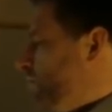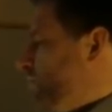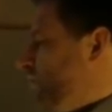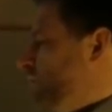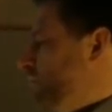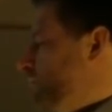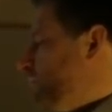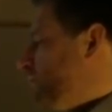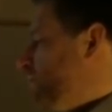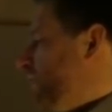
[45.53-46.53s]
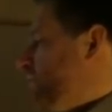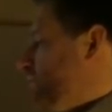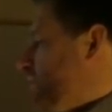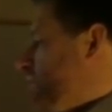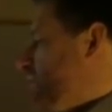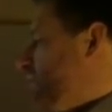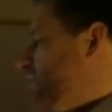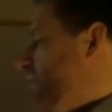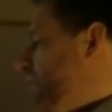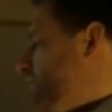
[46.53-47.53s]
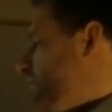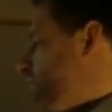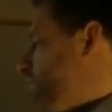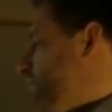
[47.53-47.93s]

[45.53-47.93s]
Same with piezoelectric, is electric to